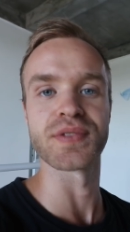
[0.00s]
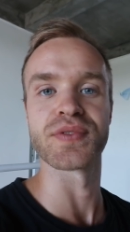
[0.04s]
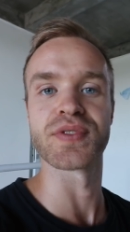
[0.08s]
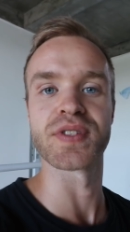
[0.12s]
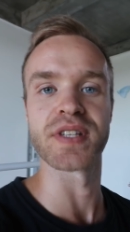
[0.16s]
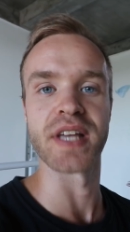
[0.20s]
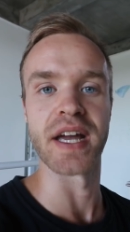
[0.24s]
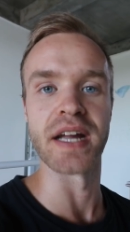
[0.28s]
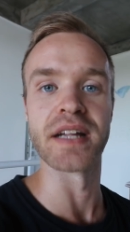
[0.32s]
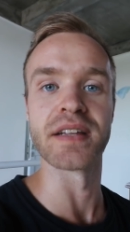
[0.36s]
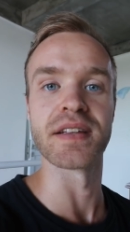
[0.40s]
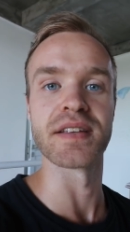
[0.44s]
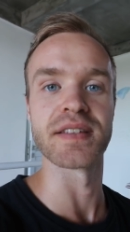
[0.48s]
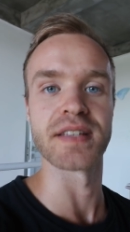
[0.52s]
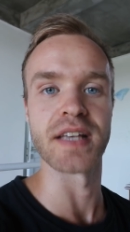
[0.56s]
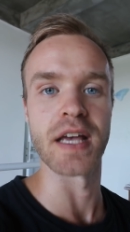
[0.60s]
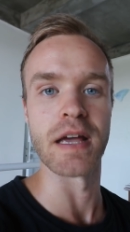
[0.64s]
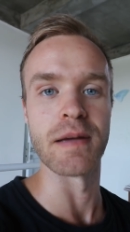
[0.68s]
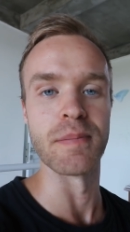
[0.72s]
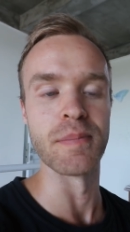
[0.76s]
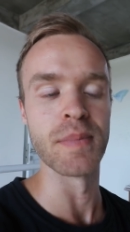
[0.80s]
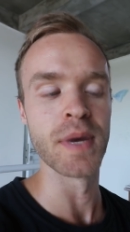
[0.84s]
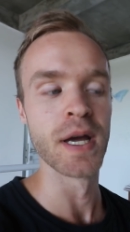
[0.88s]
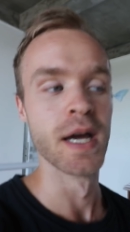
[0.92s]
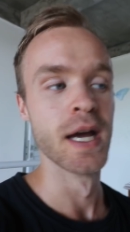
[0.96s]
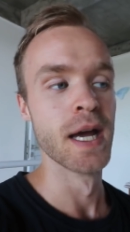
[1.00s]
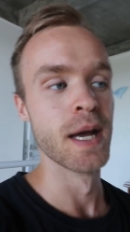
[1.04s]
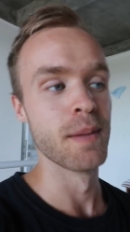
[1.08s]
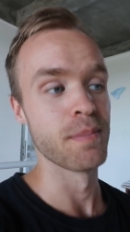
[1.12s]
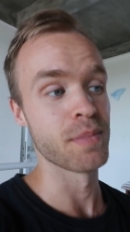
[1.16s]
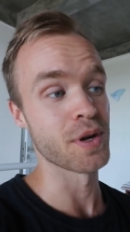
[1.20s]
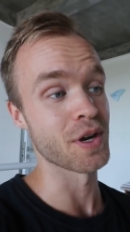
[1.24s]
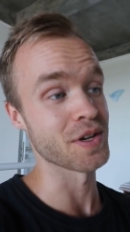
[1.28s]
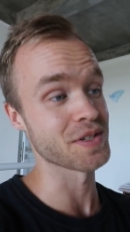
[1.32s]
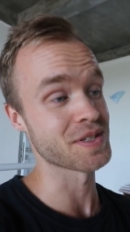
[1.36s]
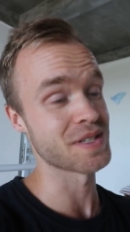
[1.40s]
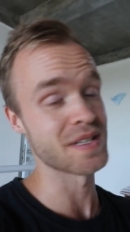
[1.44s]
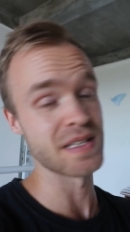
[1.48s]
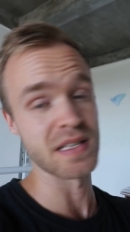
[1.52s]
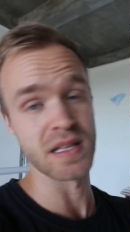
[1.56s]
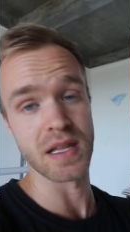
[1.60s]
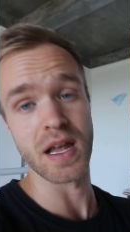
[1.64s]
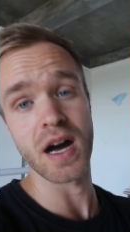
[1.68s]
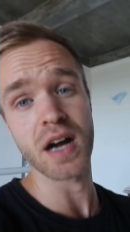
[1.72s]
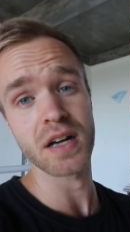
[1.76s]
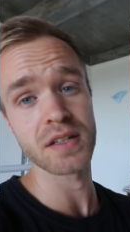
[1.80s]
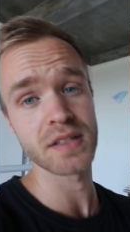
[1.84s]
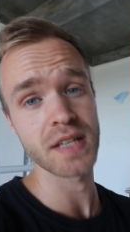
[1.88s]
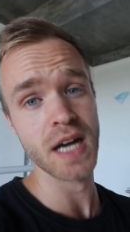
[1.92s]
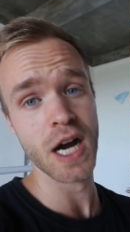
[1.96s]
of staying the same, because this
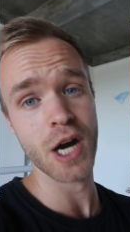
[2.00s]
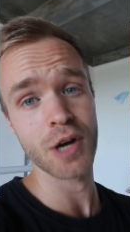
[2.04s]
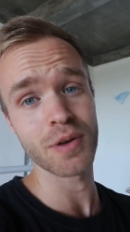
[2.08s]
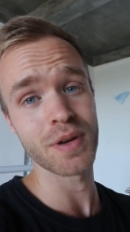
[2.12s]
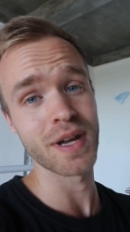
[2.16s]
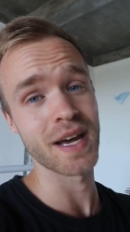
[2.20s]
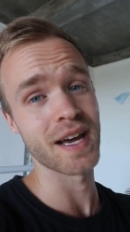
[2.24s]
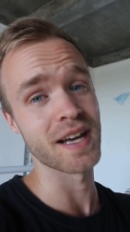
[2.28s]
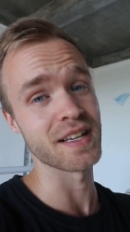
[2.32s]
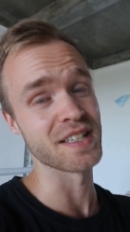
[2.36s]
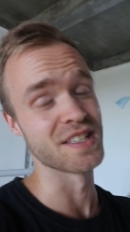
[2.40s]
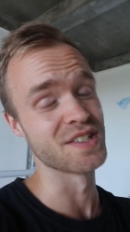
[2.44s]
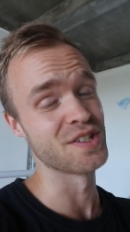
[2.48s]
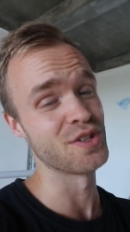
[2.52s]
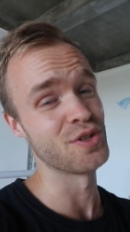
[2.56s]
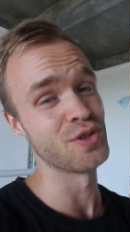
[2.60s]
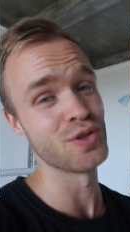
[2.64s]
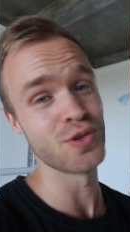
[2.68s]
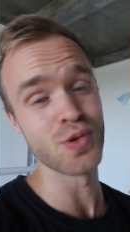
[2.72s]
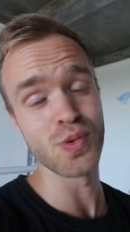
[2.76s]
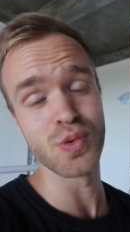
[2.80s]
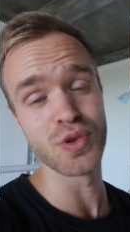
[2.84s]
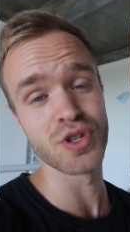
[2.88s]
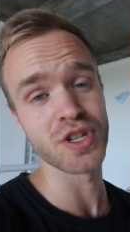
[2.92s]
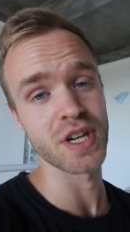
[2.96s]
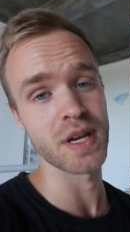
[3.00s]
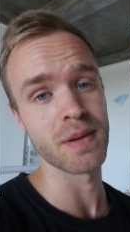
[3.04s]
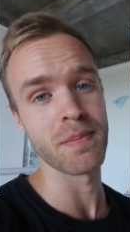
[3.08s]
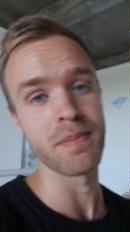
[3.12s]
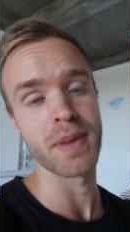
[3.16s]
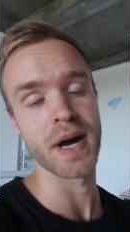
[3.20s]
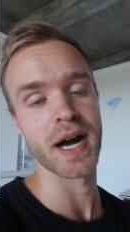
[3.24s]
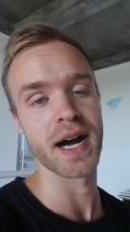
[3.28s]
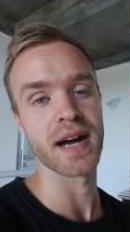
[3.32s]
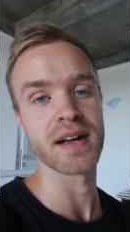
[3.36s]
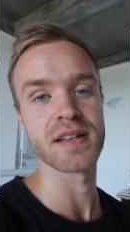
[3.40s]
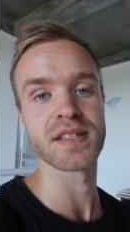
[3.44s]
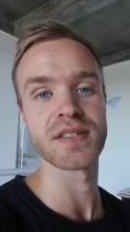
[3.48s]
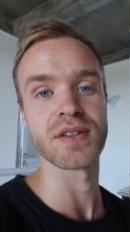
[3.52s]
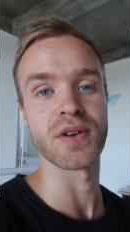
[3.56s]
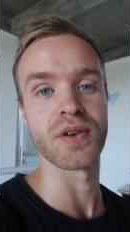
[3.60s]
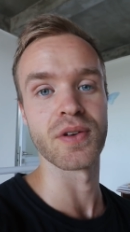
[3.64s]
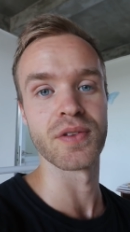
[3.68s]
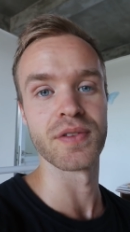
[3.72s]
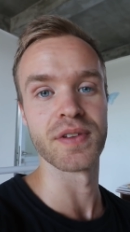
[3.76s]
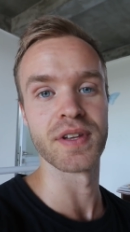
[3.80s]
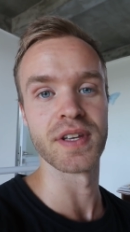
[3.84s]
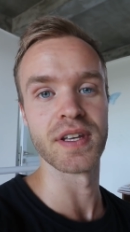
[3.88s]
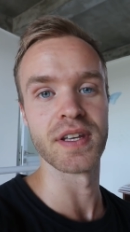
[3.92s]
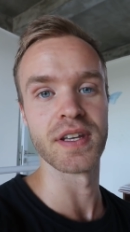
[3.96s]
lockdown has huge impacts
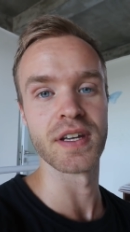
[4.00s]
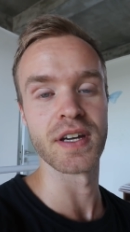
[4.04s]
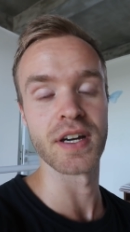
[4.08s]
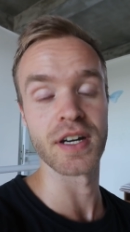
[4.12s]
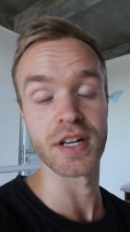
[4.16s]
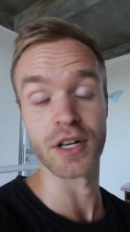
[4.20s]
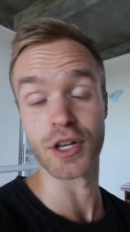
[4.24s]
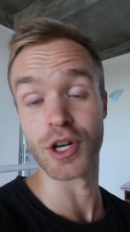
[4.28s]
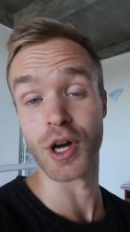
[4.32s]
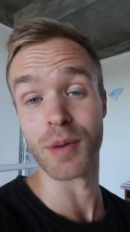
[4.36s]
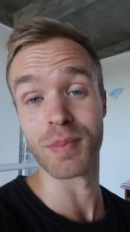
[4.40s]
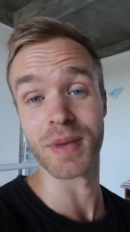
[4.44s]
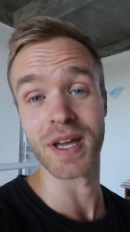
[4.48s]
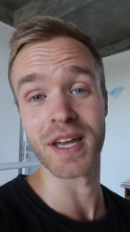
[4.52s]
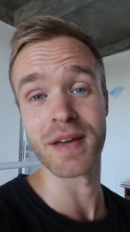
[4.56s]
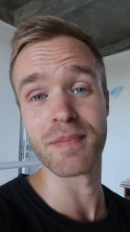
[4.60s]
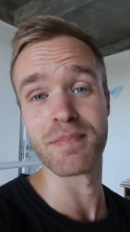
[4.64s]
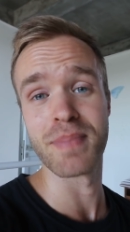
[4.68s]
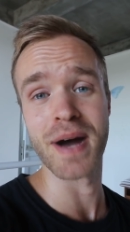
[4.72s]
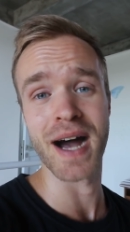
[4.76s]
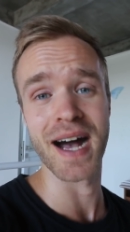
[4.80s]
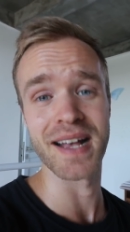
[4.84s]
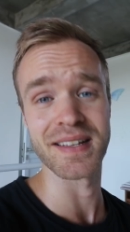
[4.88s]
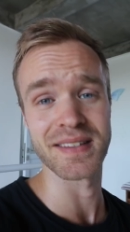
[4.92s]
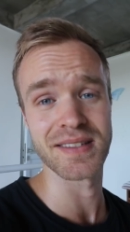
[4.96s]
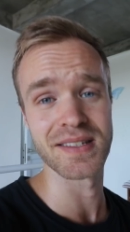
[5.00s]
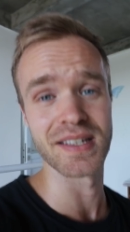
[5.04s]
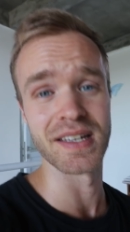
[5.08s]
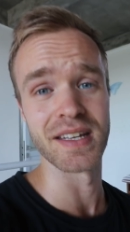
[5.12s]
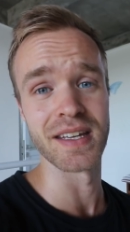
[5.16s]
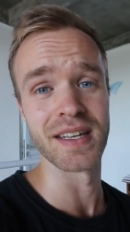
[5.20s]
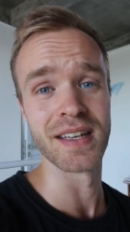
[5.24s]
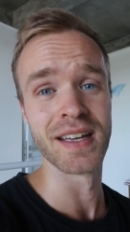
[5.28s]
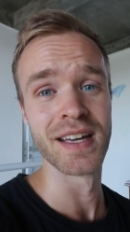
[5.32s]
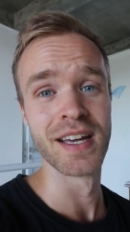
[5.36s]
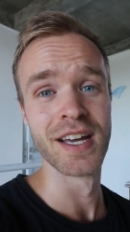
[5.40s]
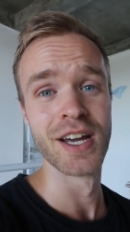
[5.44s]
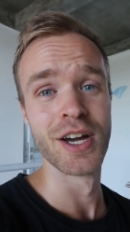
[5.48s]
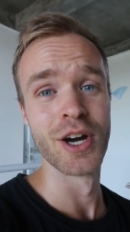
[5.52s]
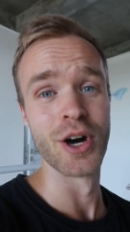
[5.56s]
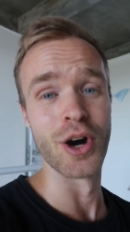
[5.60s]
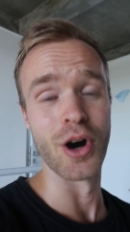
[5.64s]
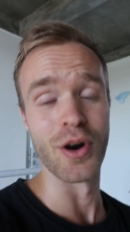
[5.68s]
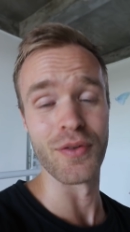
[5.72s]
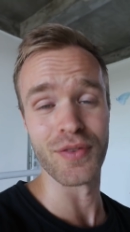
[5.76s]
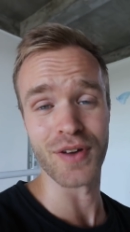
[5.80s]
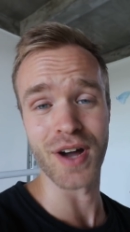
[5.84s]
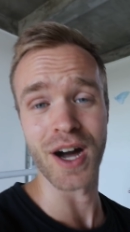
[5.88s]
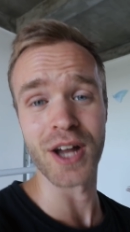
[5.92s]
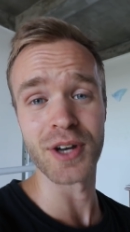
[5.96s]
on the economic capacity
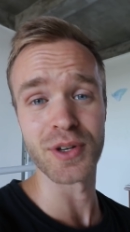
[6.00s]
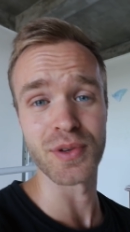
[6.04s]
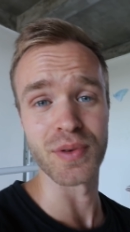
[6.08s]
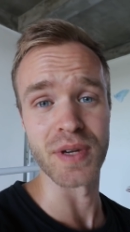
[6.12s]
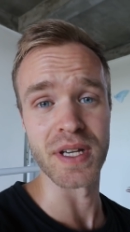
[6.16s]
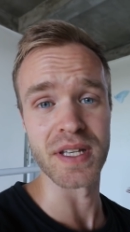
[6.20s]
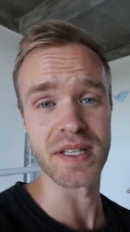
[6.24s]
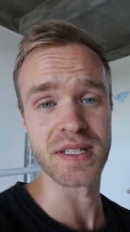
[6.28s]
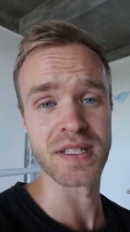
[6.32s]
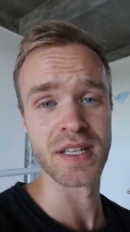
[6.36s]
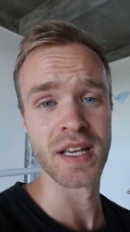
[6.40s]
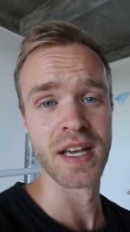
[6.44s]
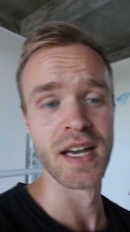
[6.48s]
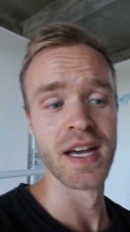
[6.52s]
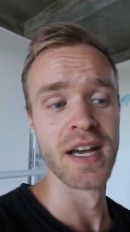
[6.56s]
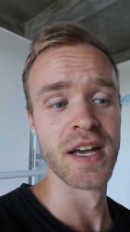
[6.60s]
of countries.